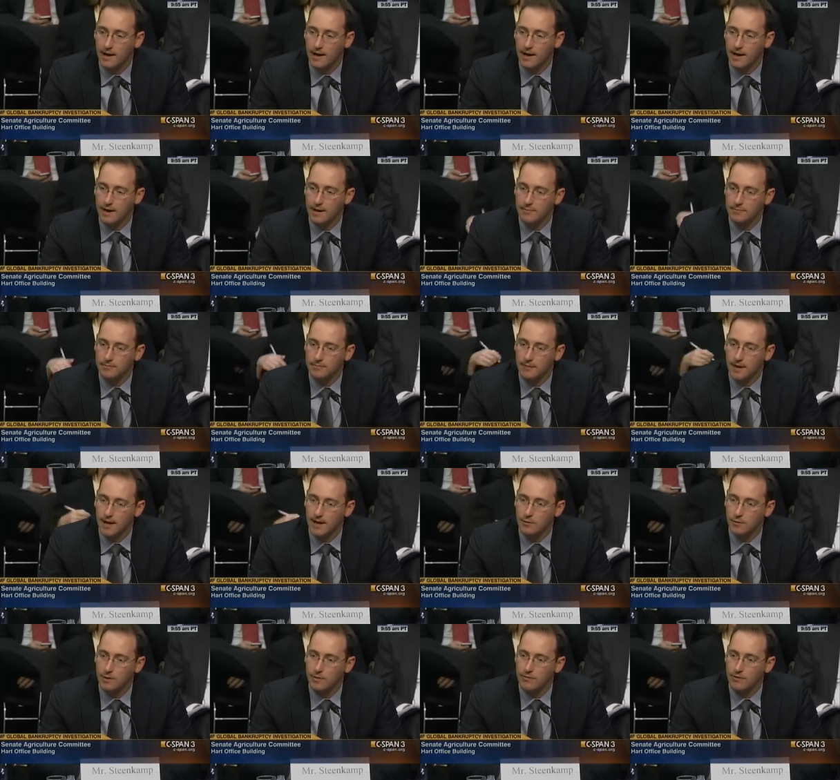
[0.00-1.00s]
Um,
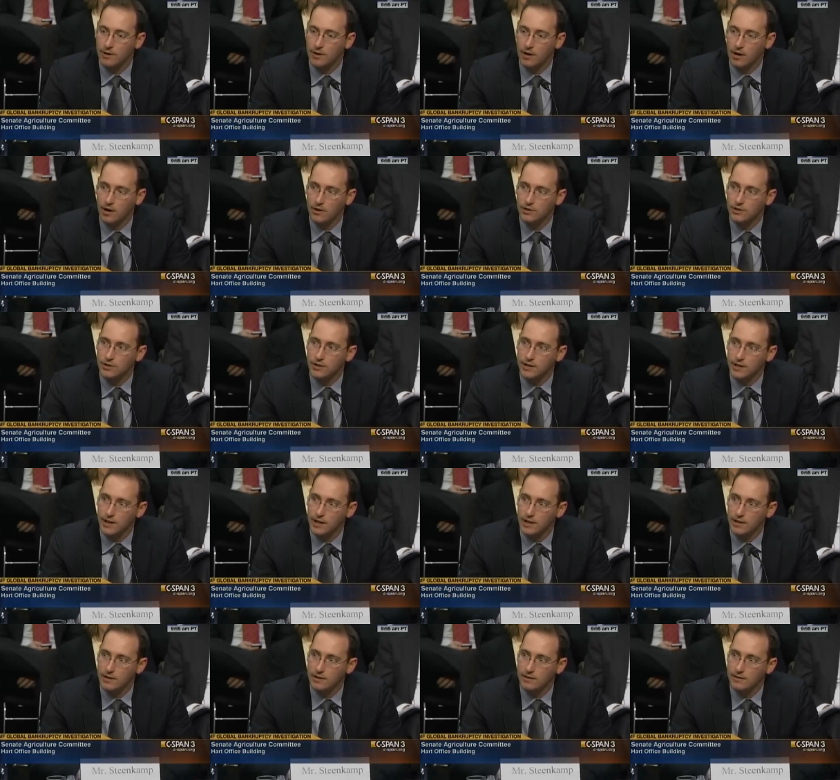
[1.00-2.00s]
and with regards to the
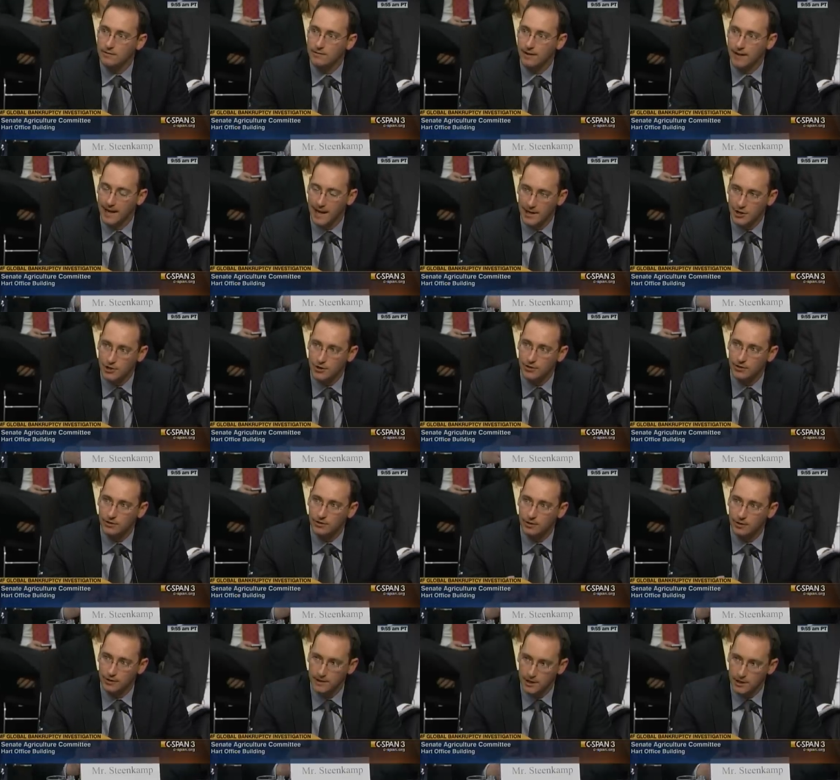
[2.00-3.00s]
financial
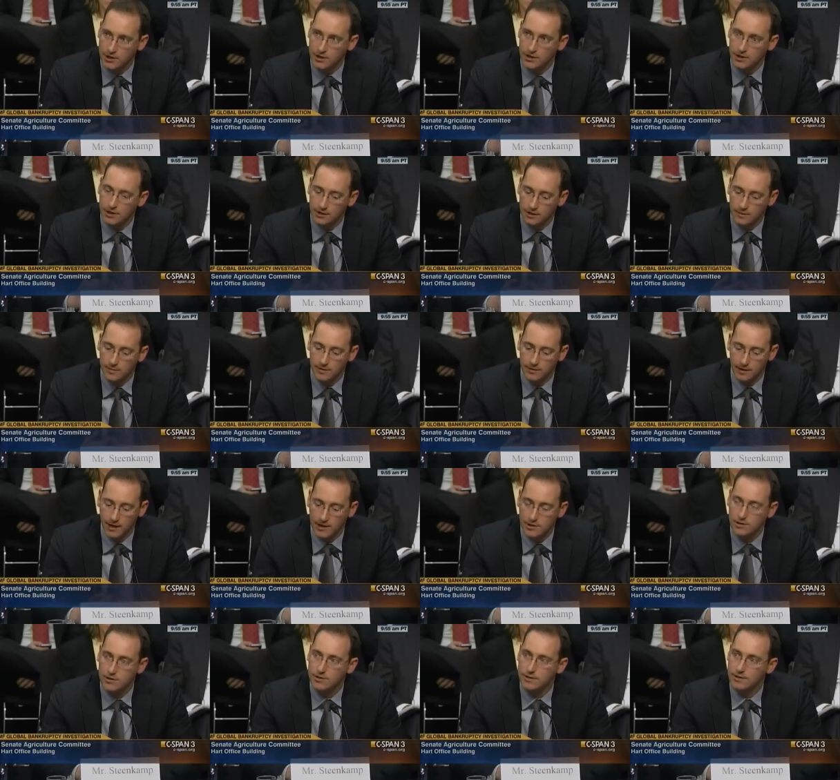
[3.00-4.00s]
condition and
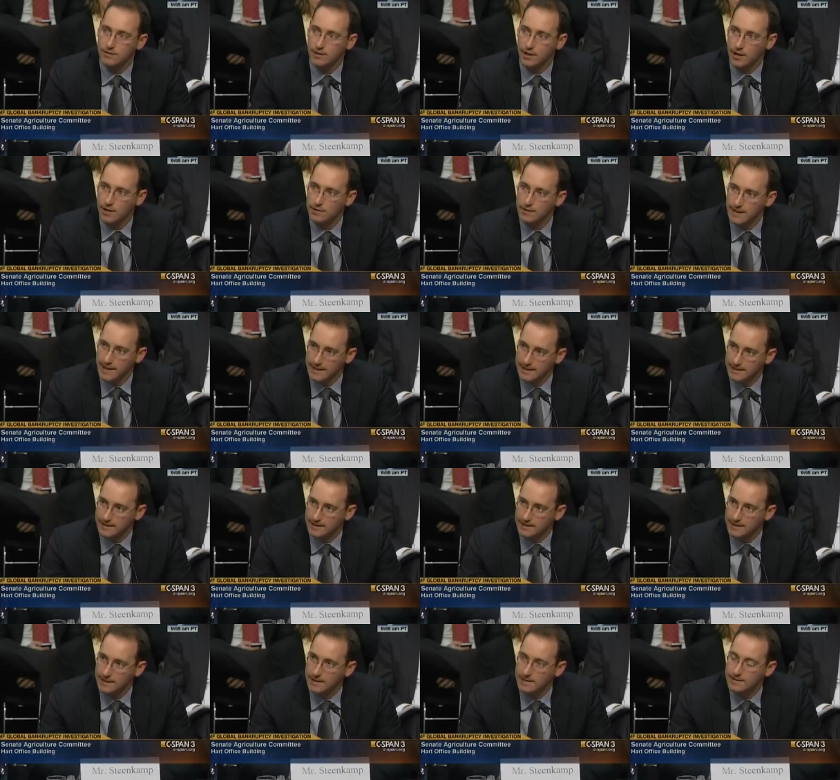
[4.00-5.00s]
operations of those
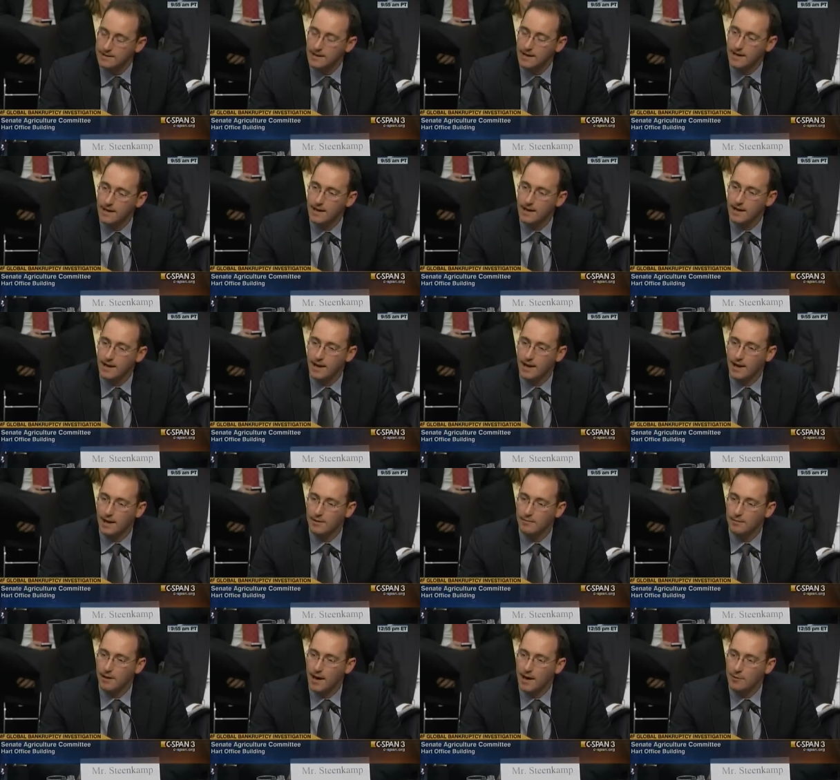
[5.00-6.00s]
entities,
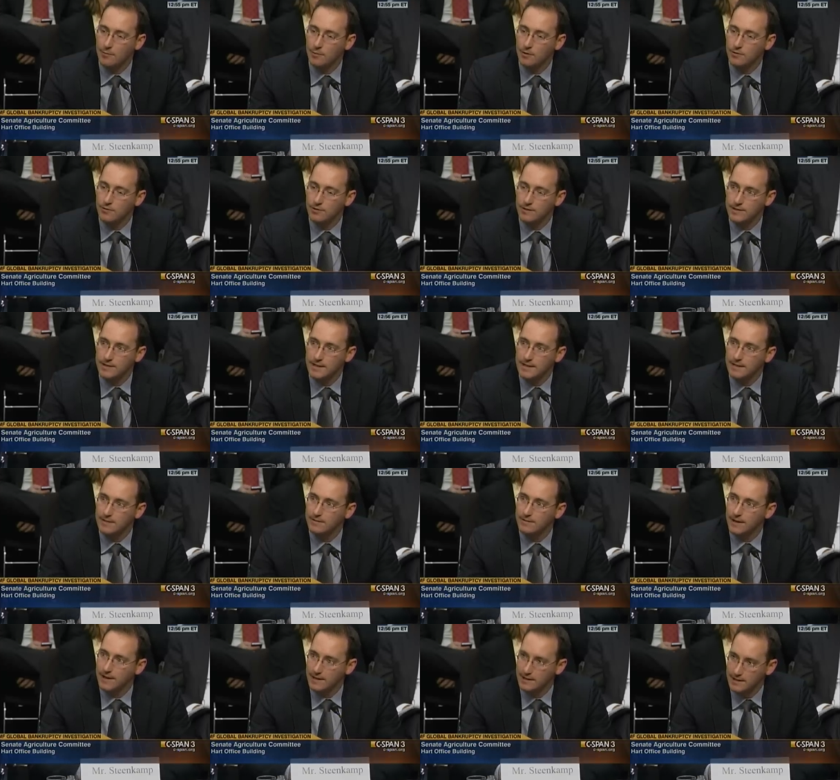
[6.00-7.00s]
um, I would
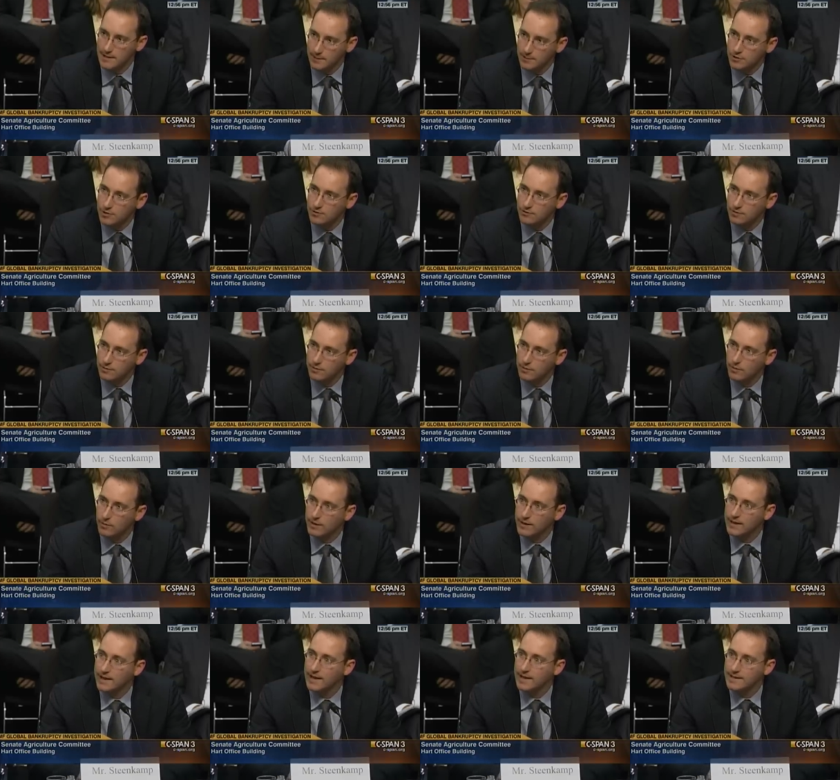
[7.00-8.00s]
receive exception
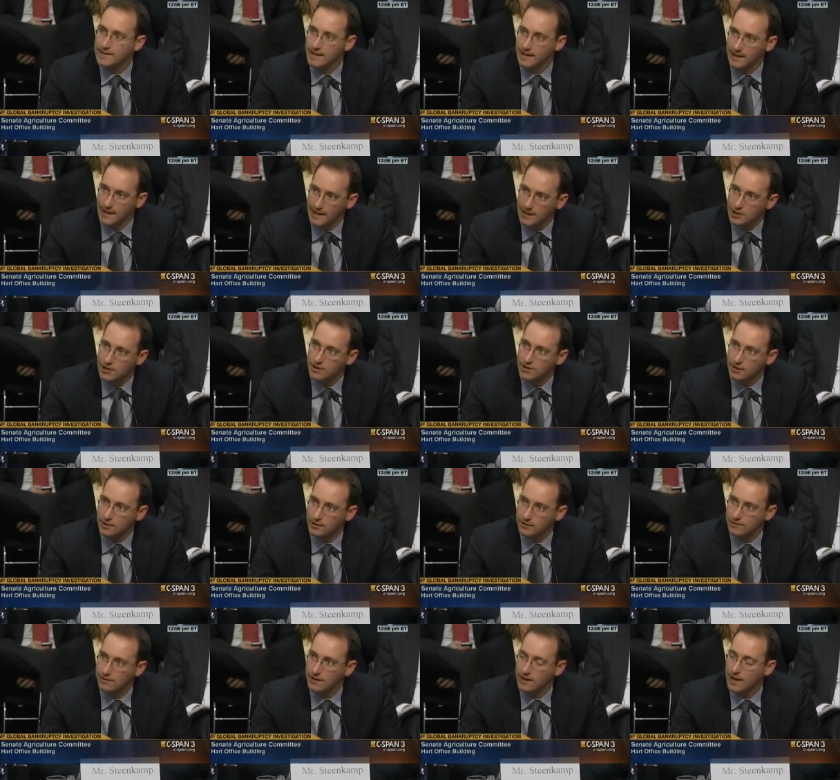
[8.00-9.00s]
reporting, escalation
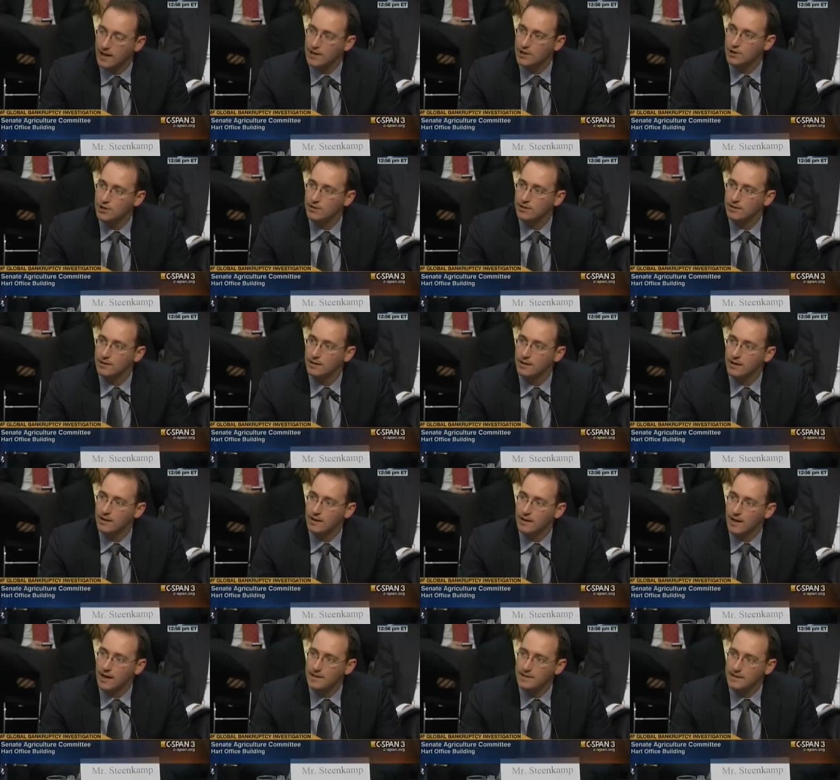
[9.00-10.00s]
notification
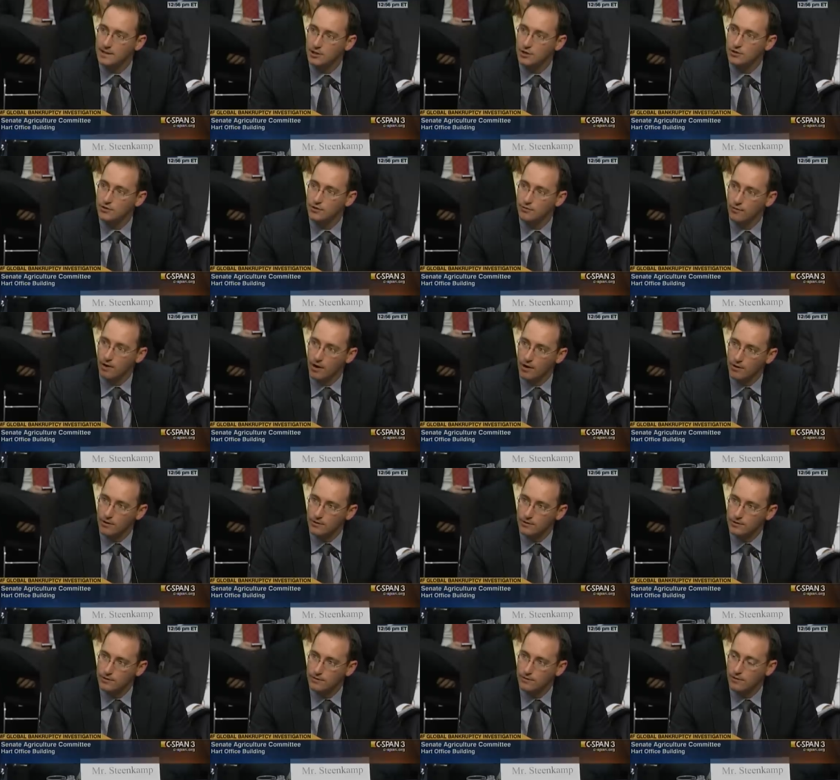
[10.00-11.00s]
as issues
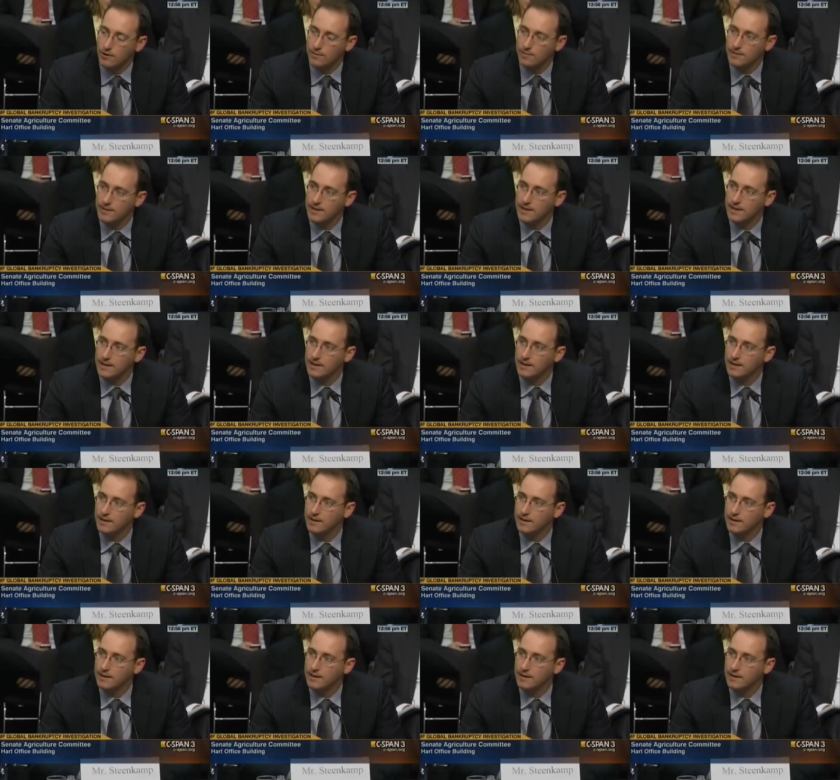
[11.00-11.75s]
arose from the